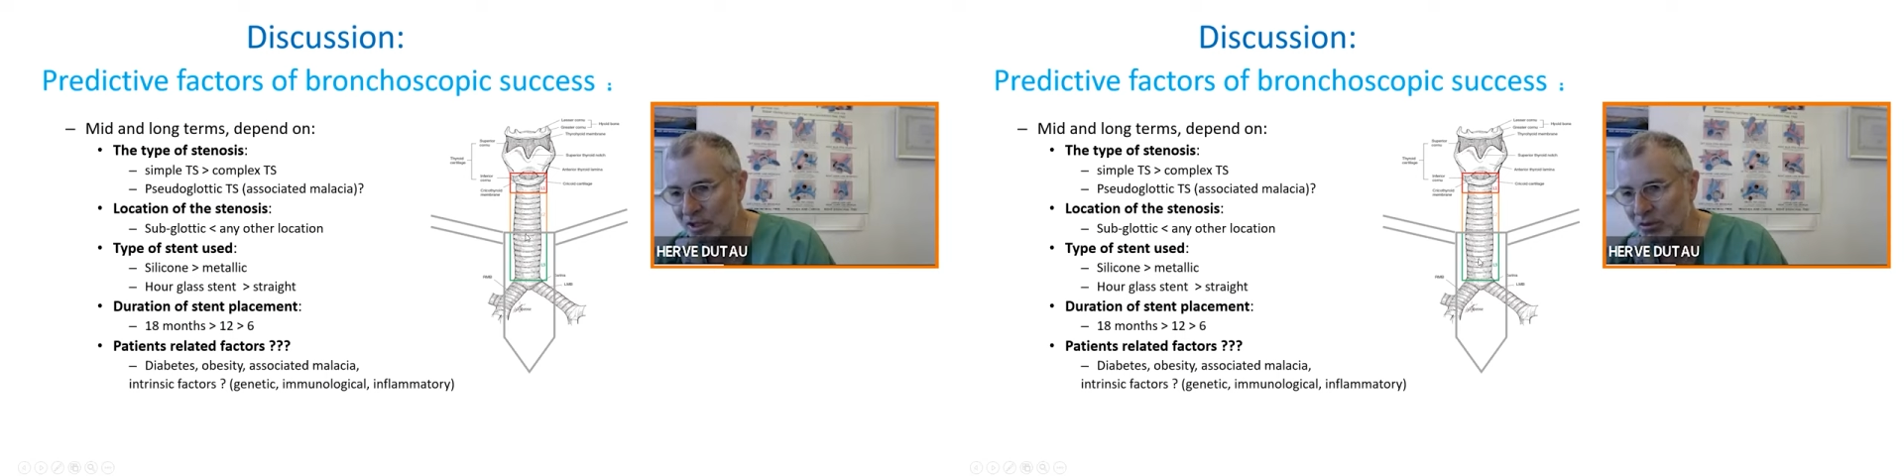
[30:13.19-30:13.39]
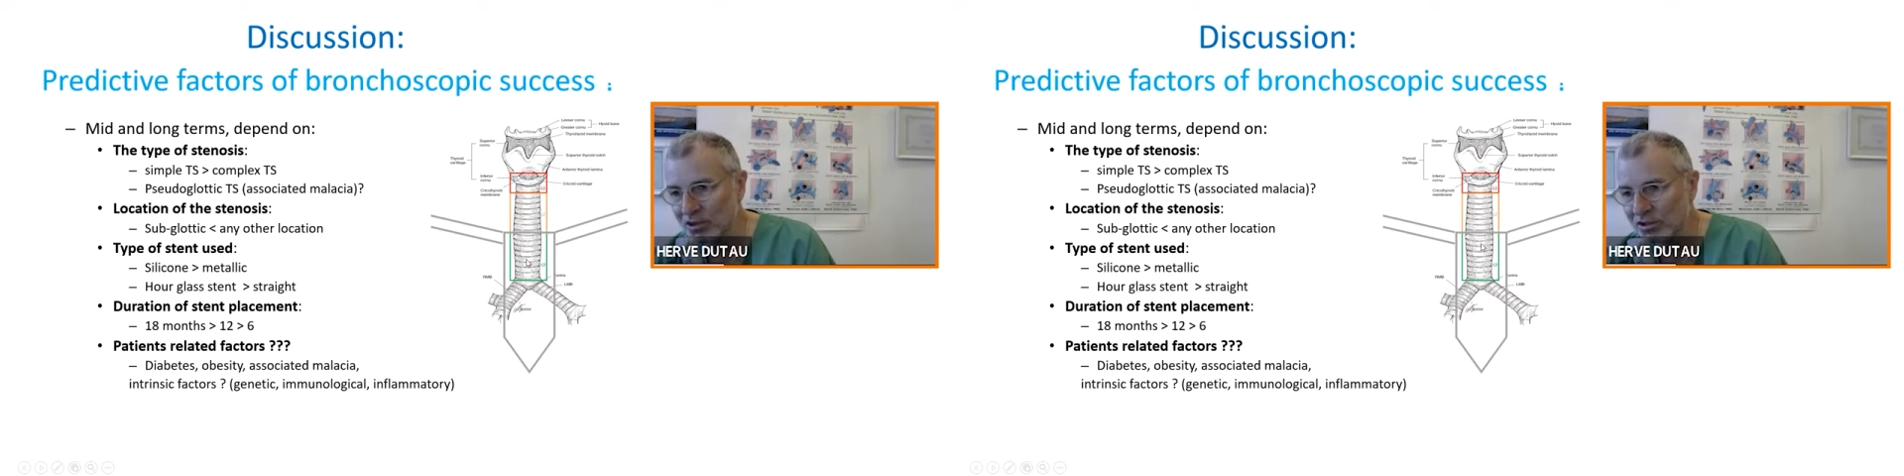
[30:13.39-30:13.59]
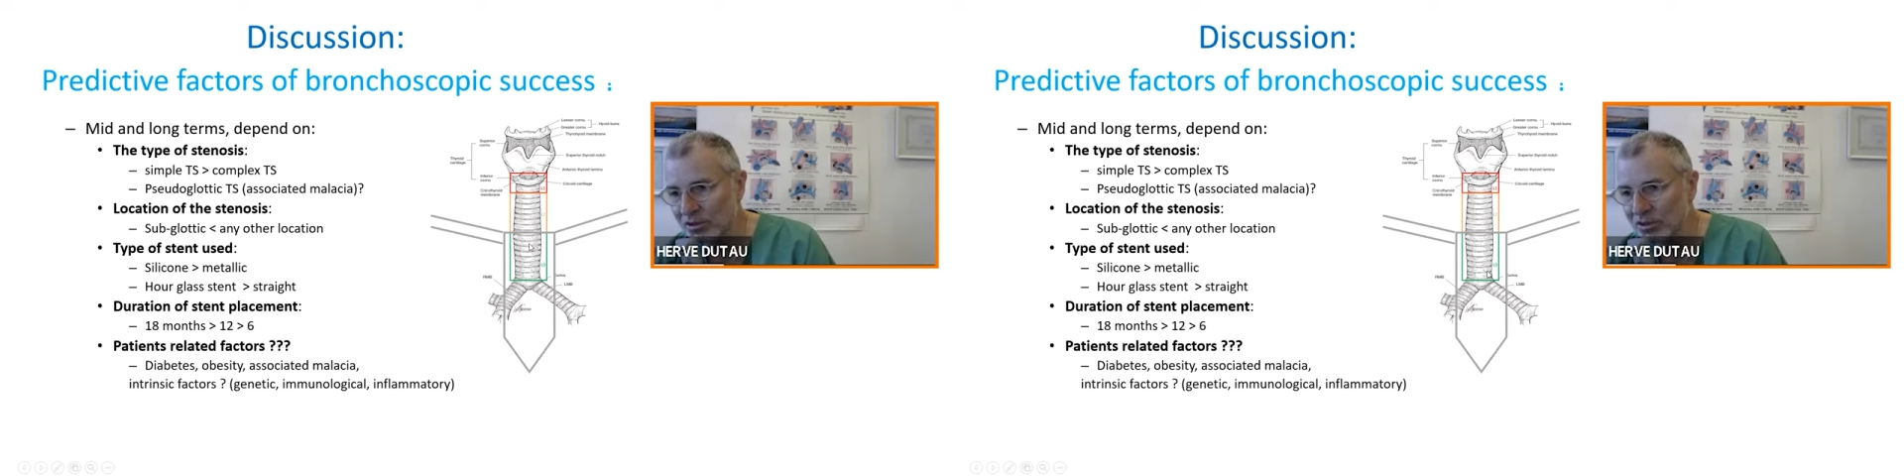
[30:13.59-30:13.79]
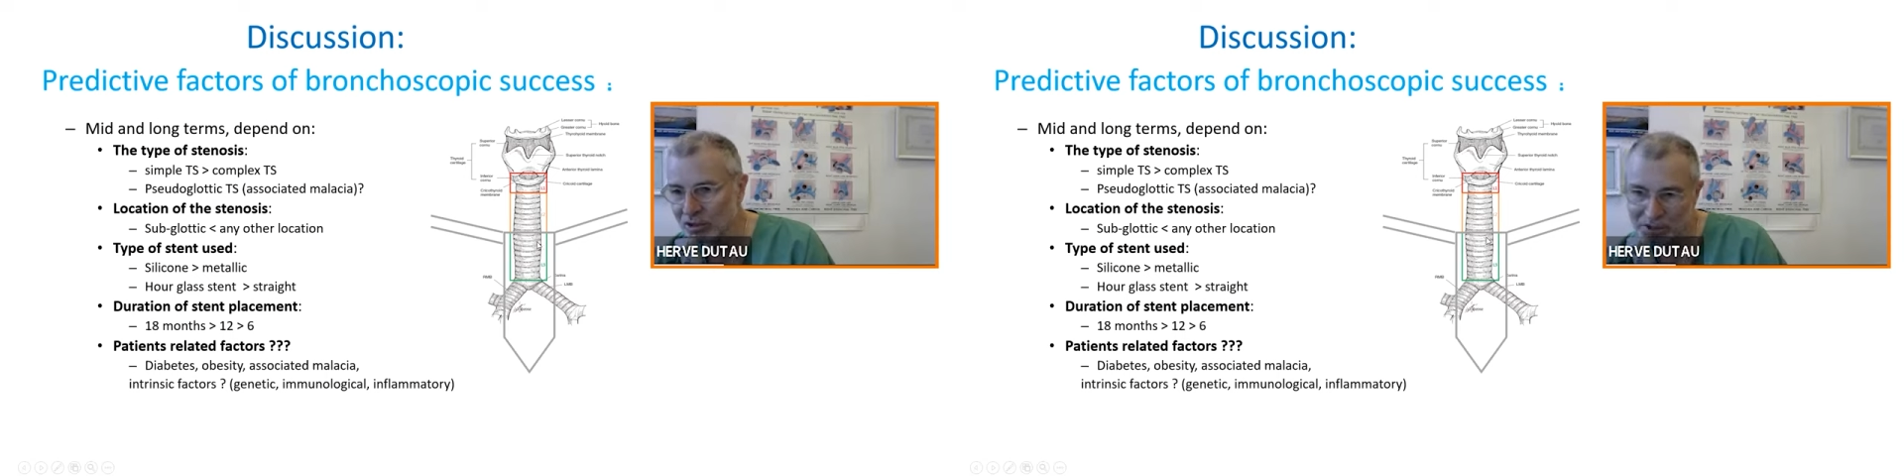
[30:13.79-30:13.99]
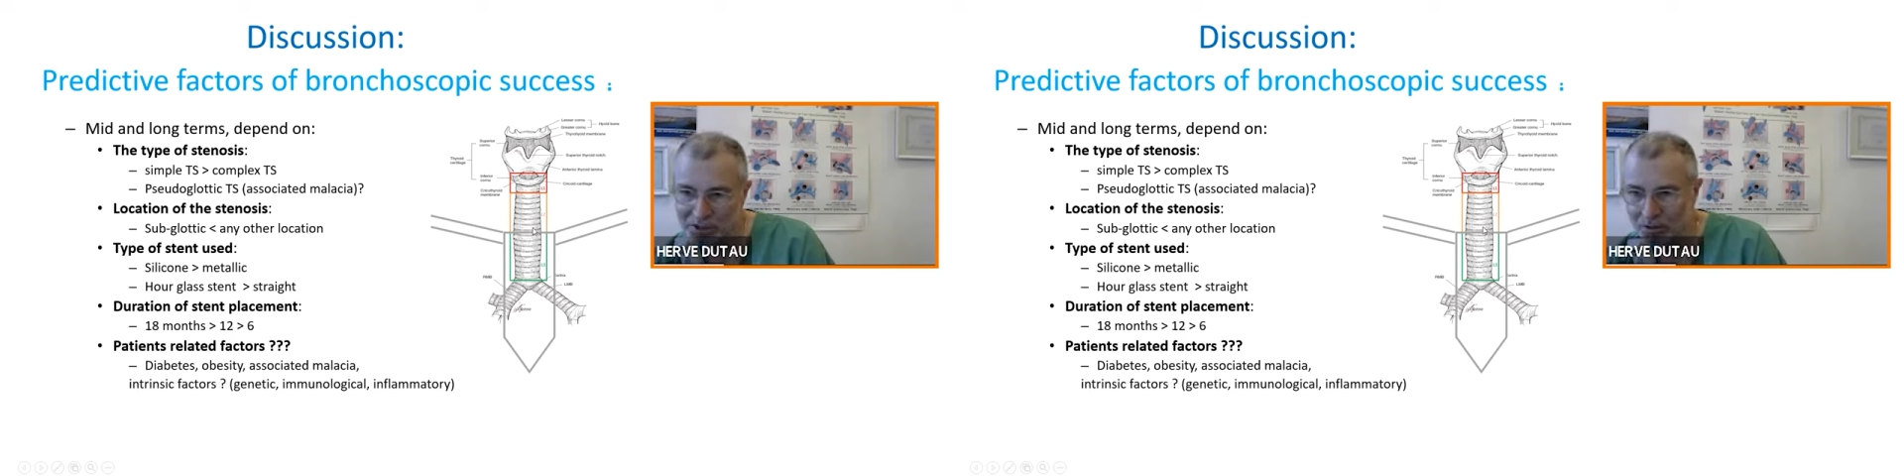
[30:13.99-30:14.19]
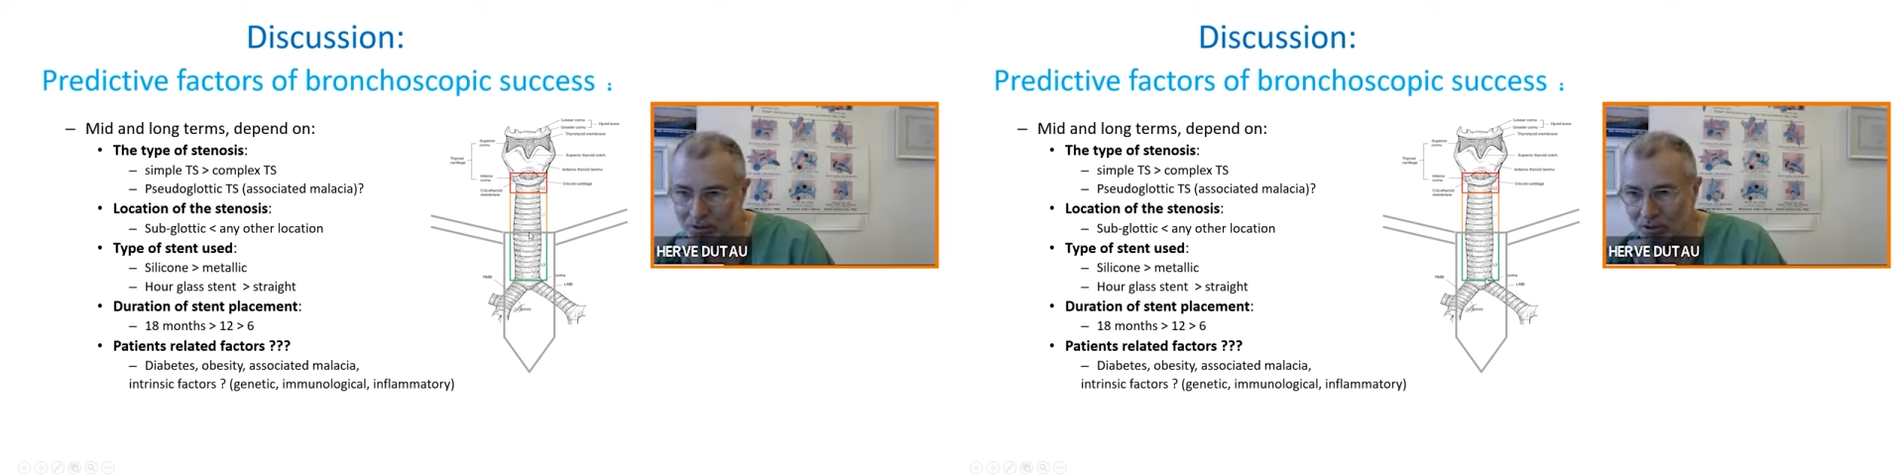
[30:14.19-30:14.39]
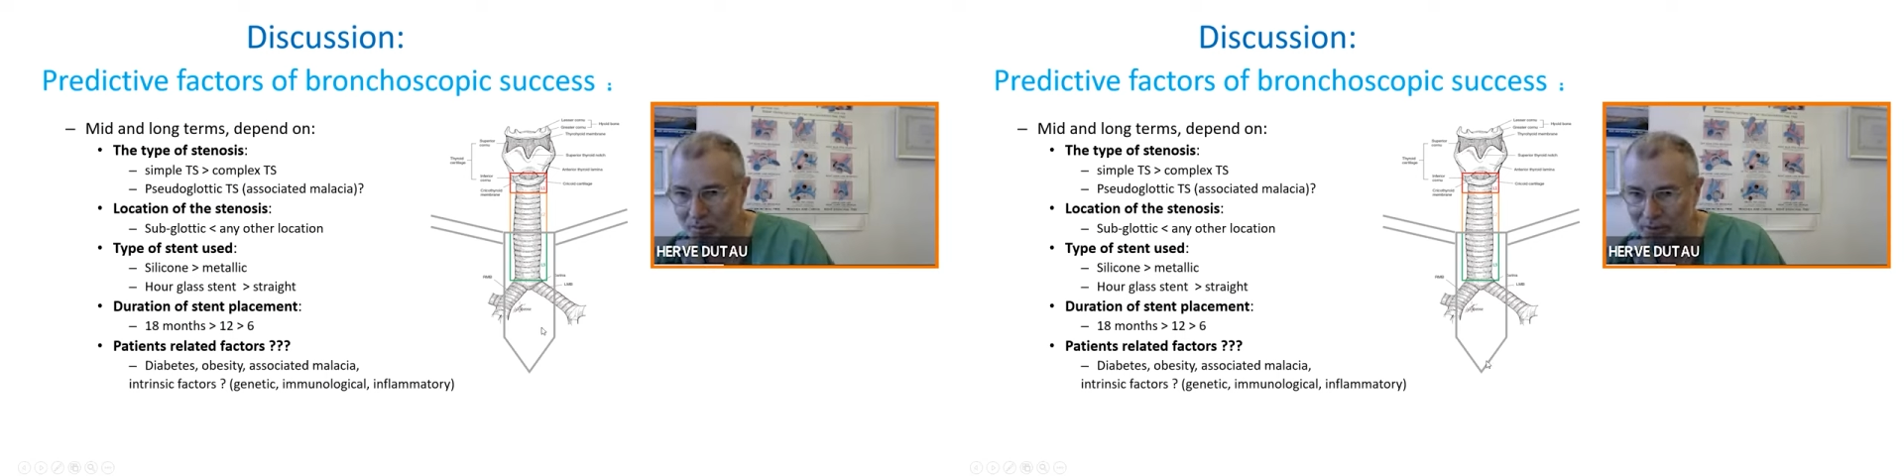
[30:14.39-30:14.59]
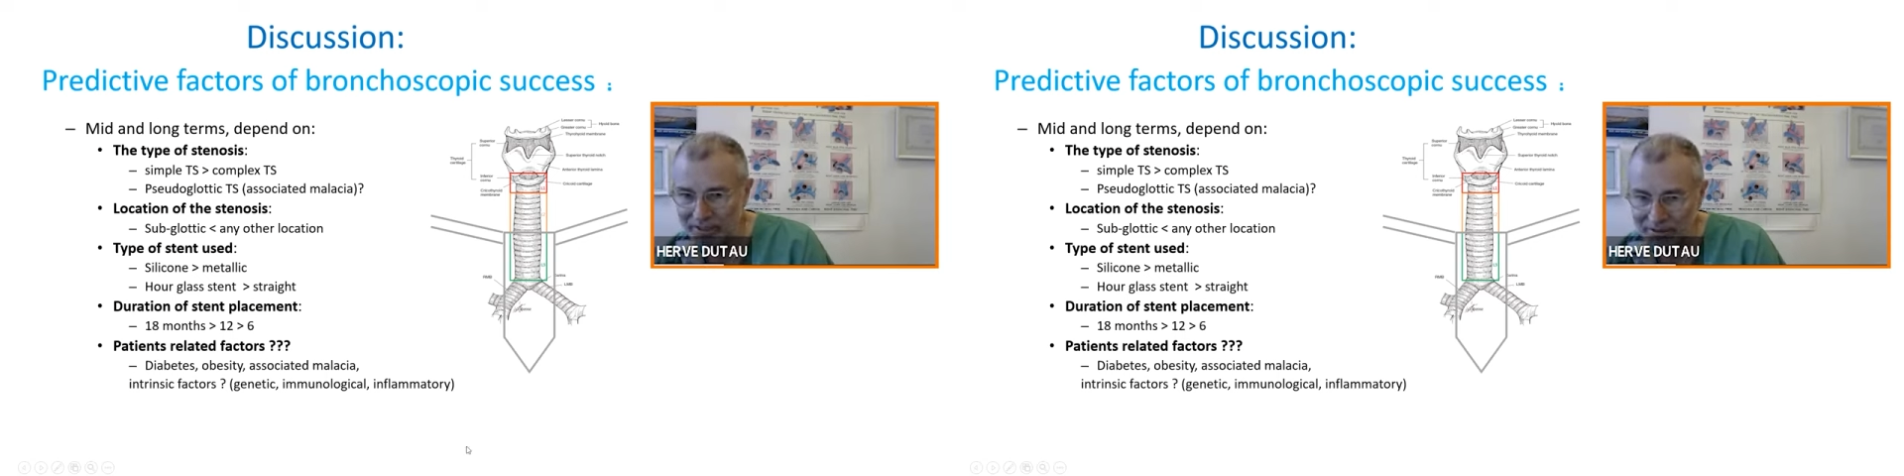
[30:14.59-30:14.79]
which is a little bit more
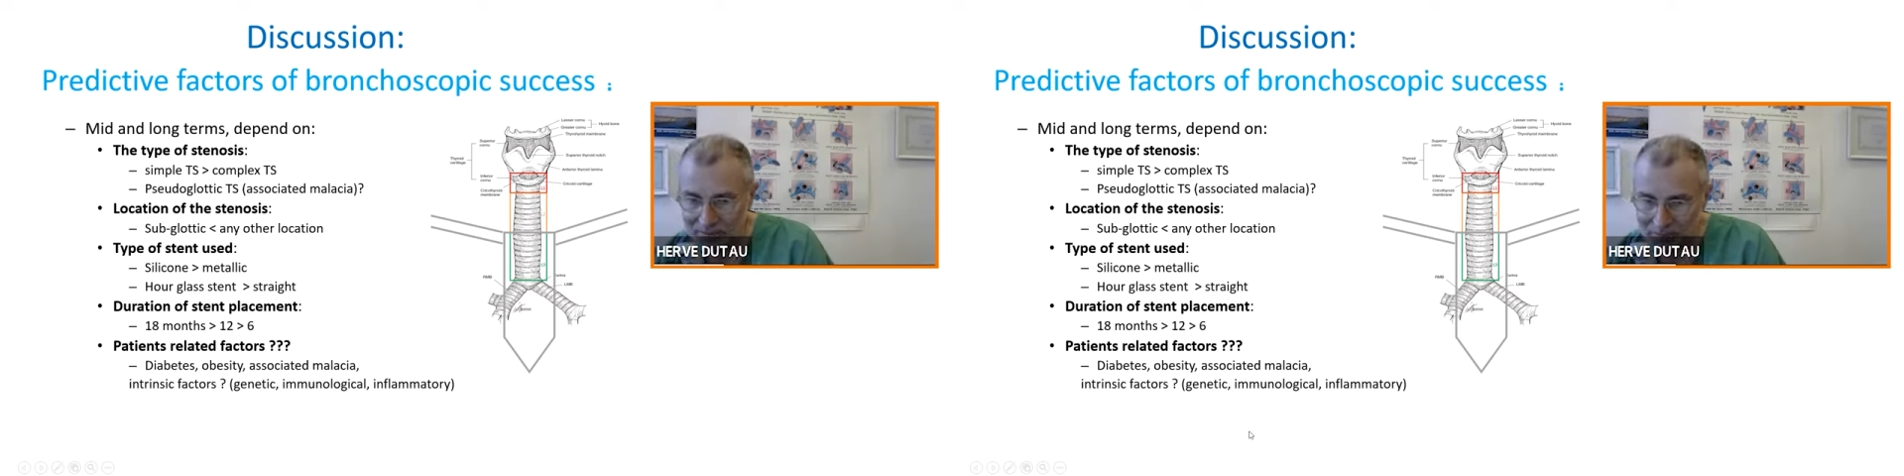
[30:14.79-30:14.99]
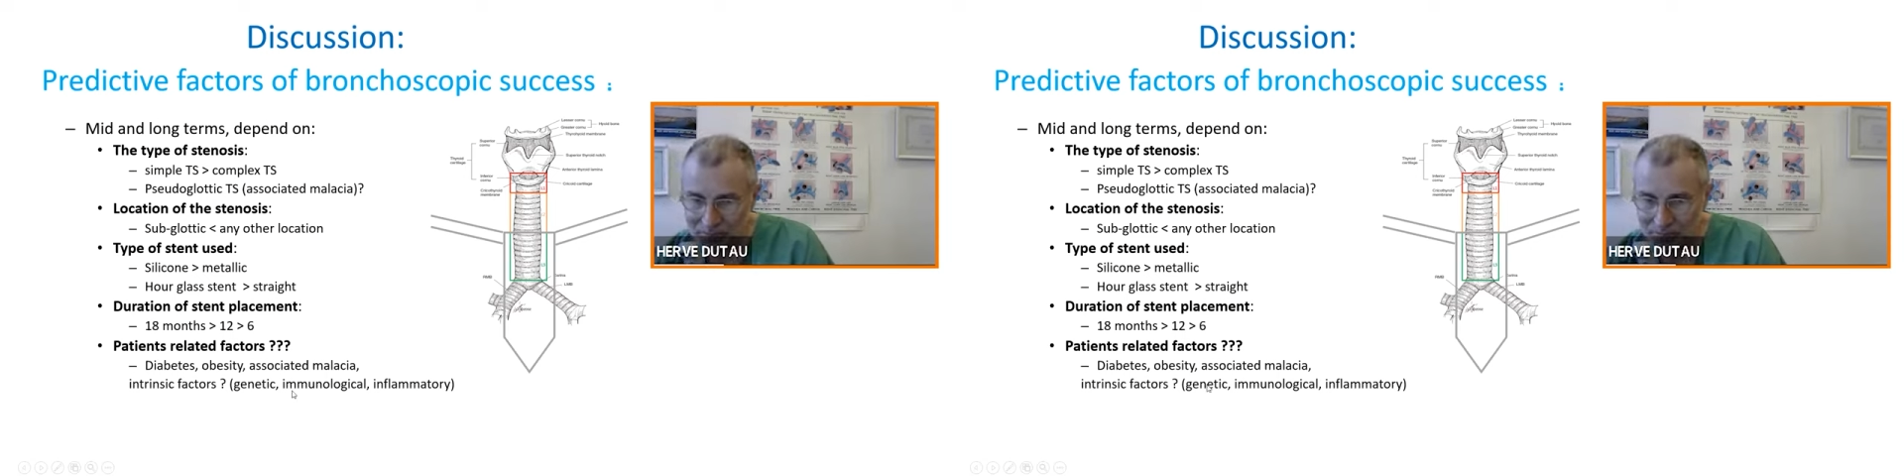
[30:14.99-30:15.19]
complex.